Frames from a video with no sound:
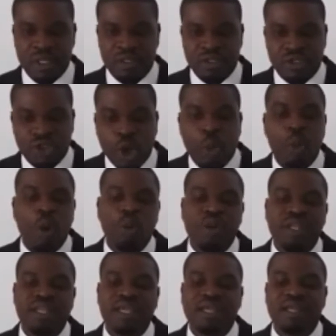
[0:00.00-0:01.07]
someone
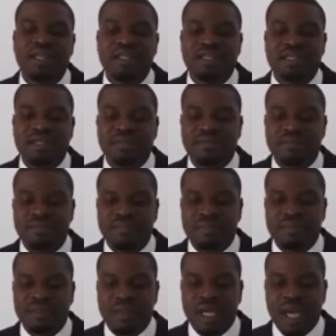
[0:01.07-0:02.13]
with dignity
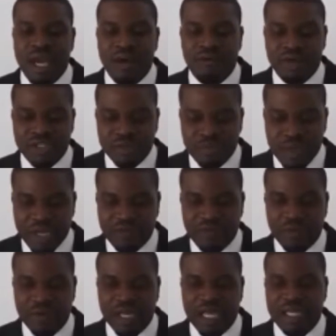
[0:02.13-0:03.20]
and respect
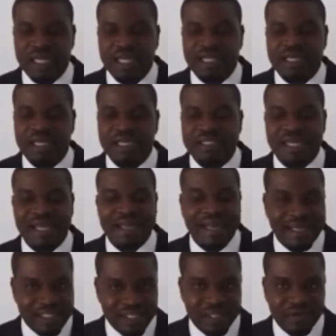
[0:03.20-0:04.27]
for other delegates and
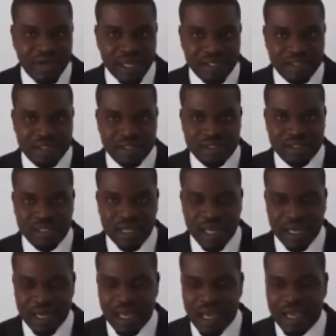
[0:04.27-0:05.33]
Nigerians
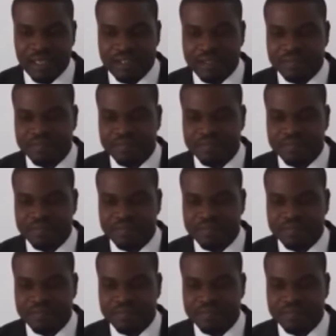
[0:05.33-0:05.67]
at large.